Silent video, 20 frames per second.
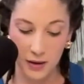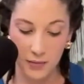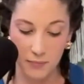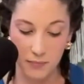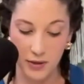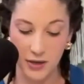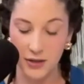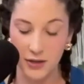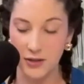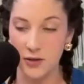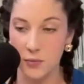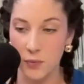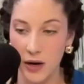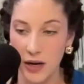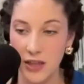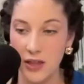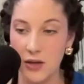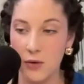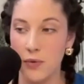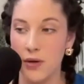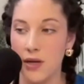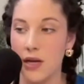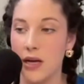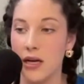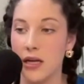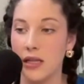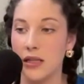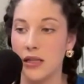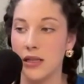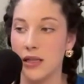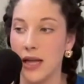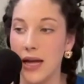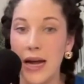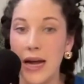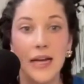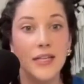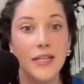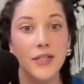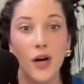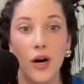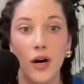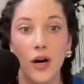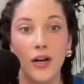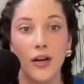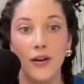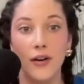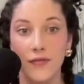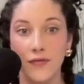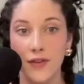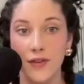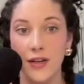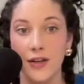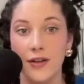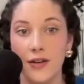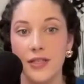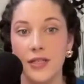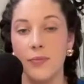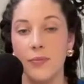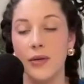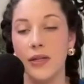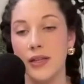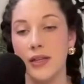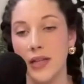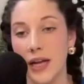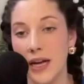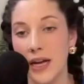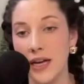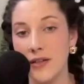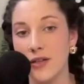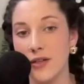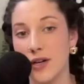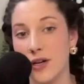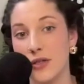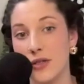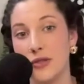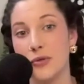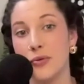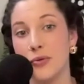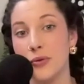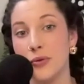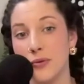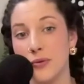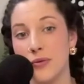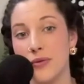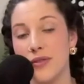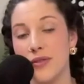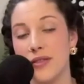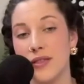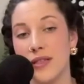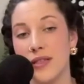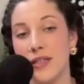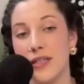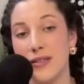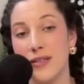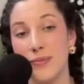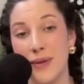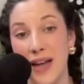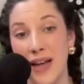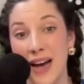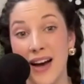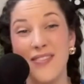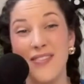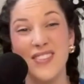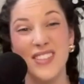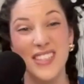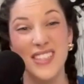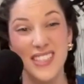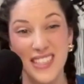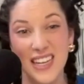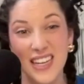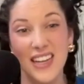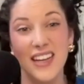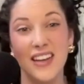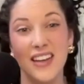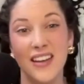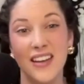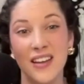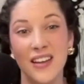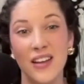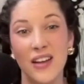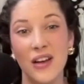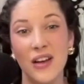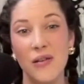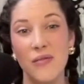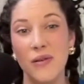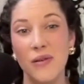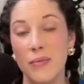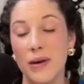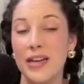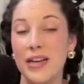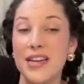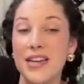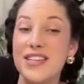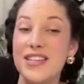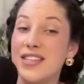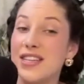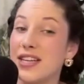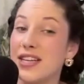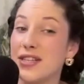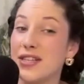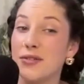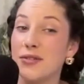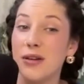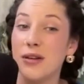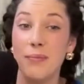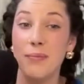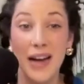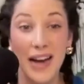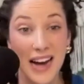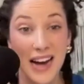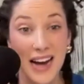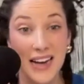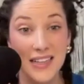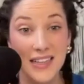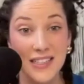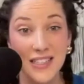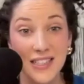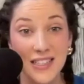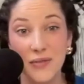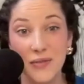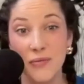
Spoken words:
Because the way that we land on our fears and we land on our truths is we have to dig. We might need to dig into our past.